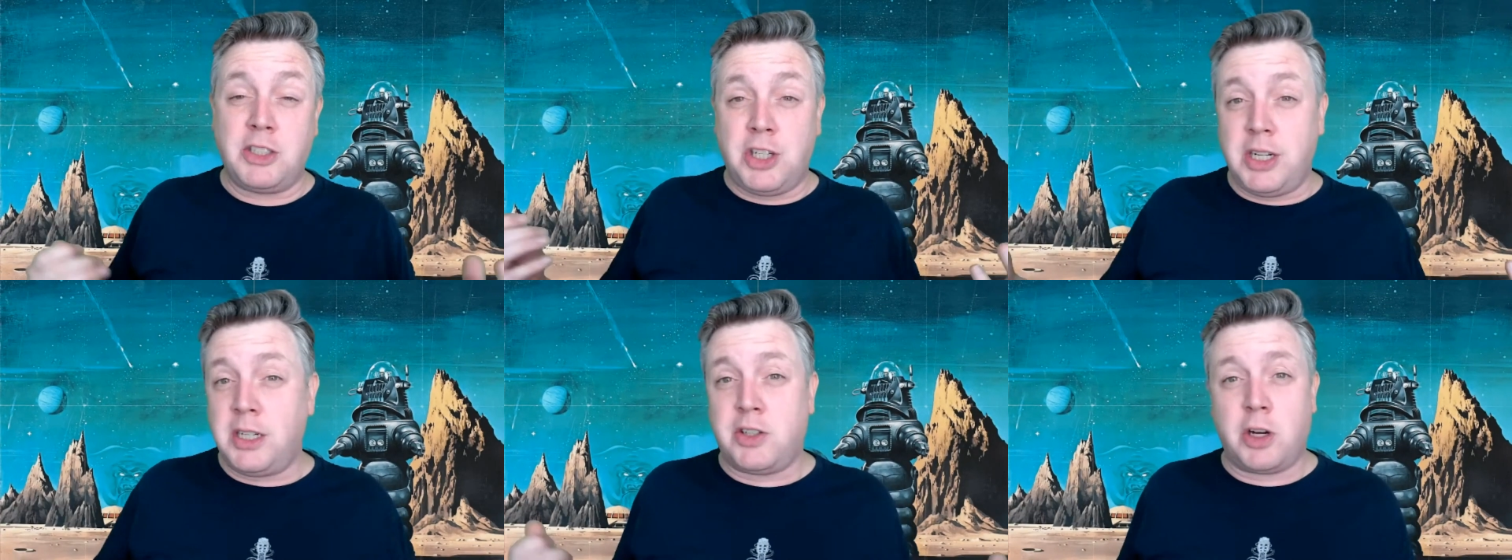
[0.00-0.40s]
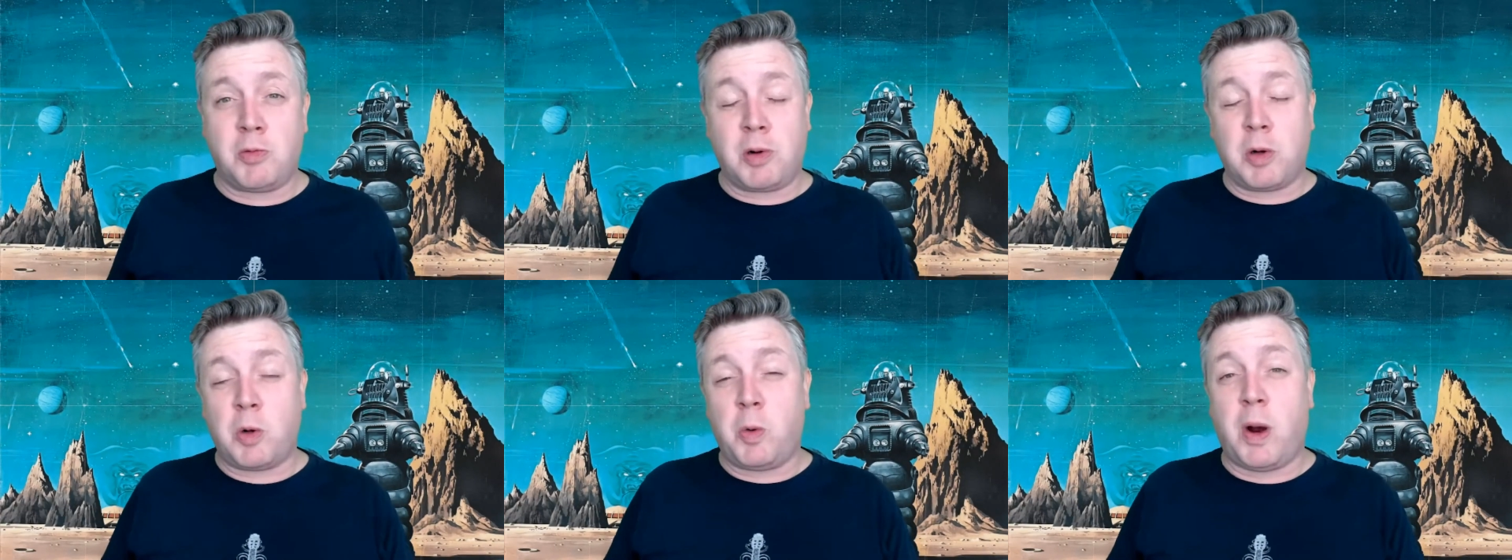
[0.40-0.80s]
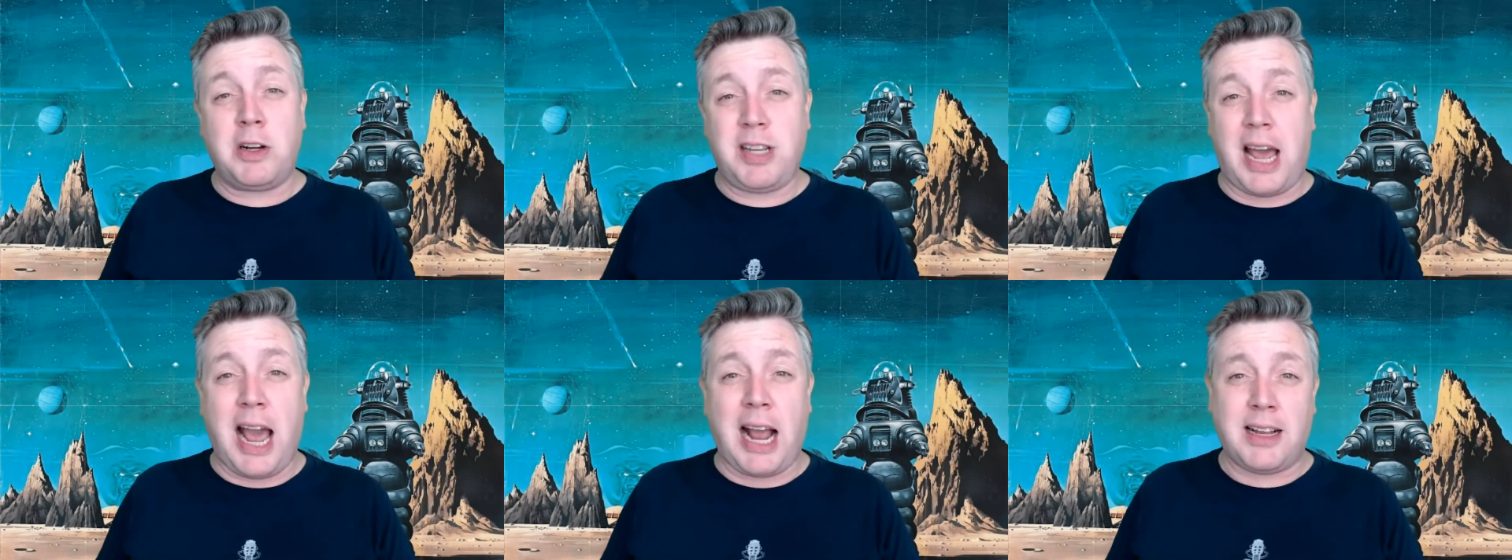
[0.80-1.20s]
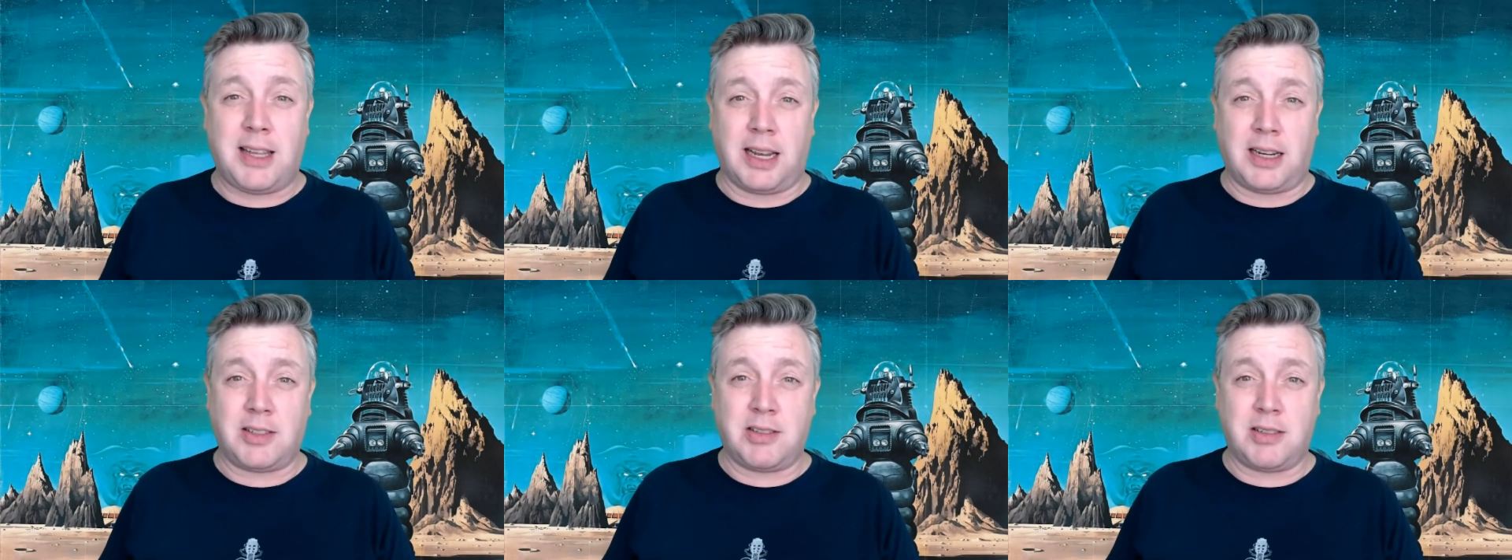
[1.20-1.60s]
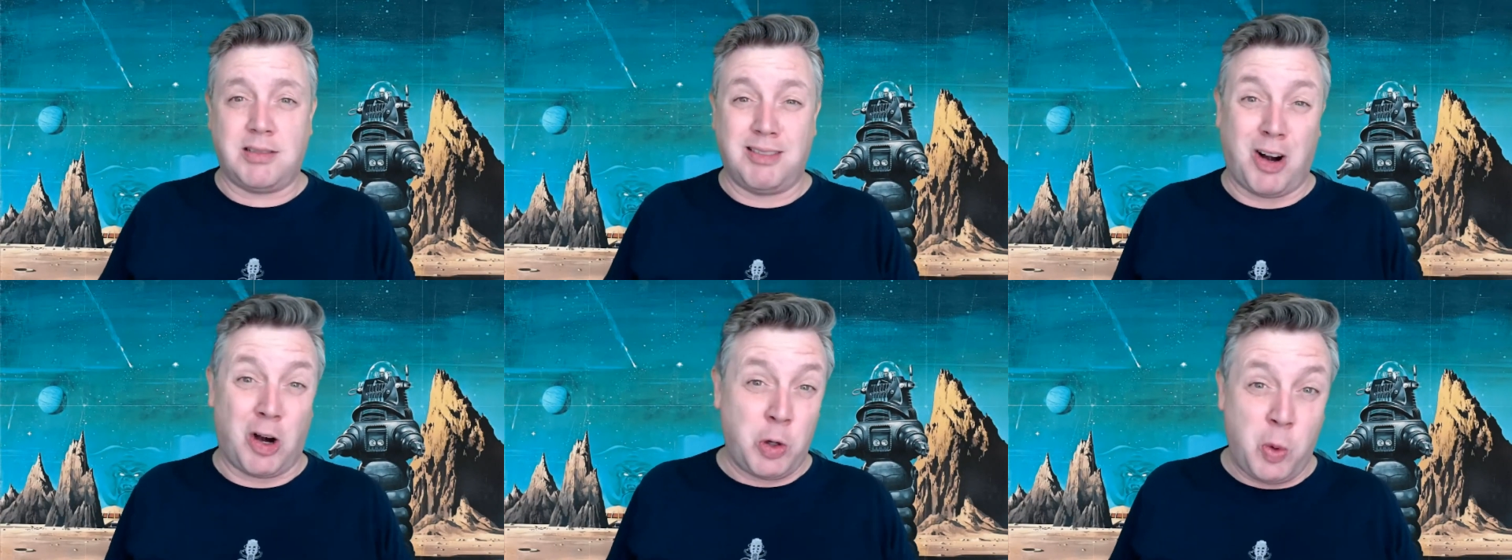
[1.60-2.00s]
and it's going to require tactics.
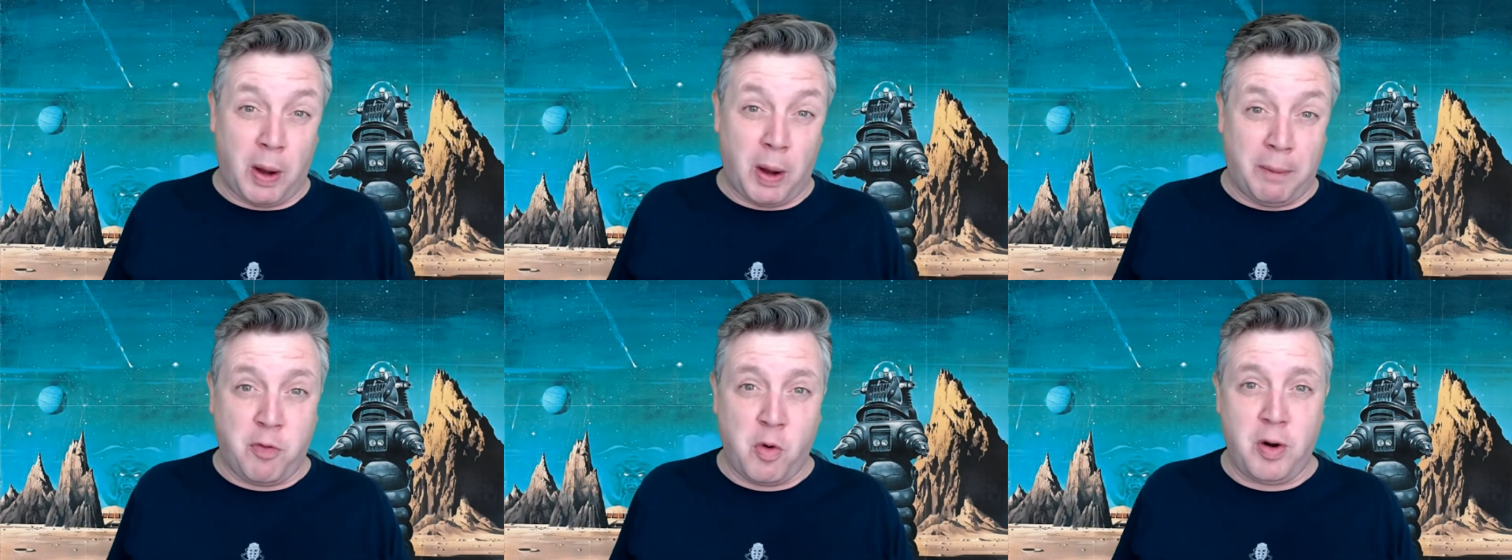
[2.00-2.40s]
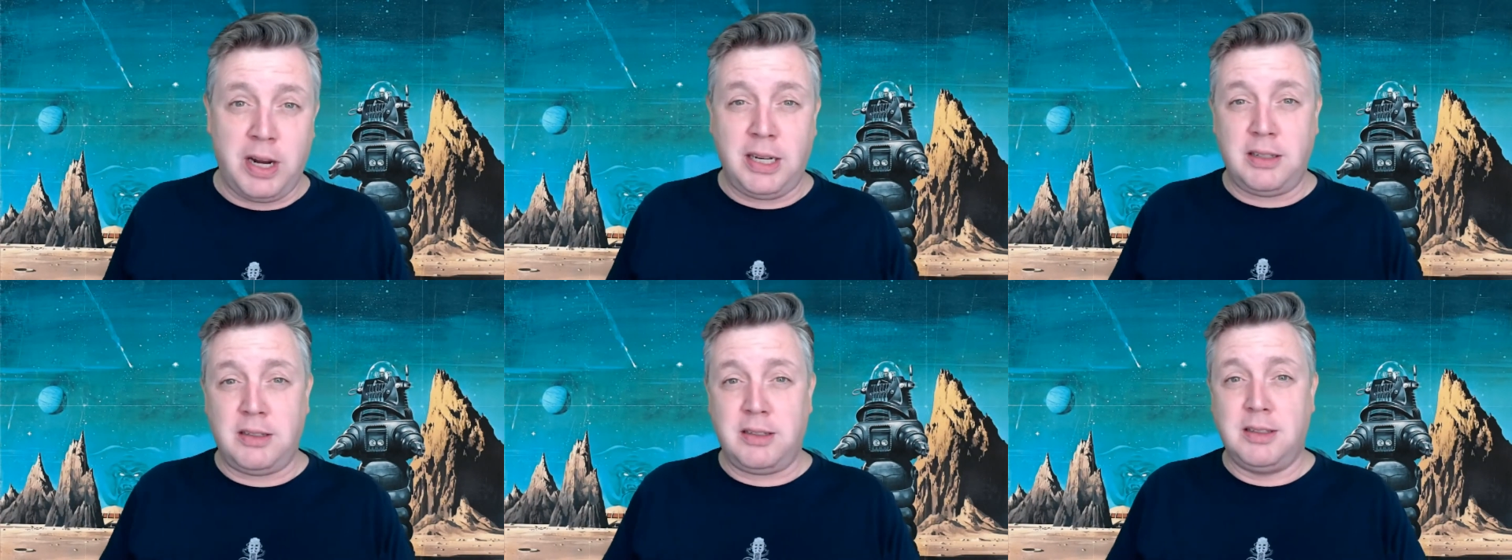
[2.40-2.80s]
Are you up for it?